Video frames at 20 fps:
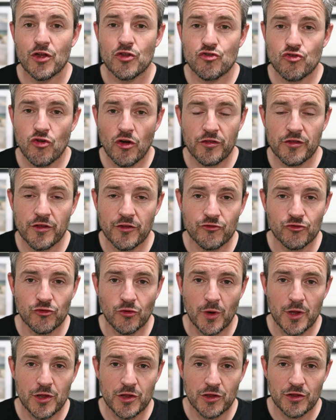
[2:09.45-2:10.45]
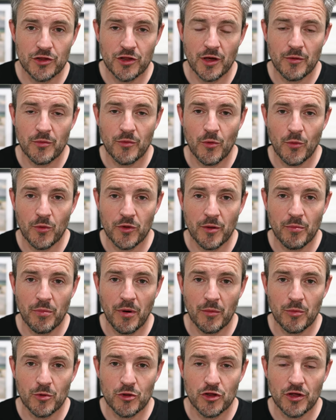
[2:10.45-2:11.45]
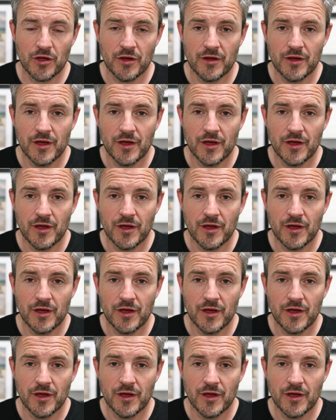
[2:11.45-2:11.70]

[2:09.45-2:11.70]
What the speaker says: trusted relationship with a publisher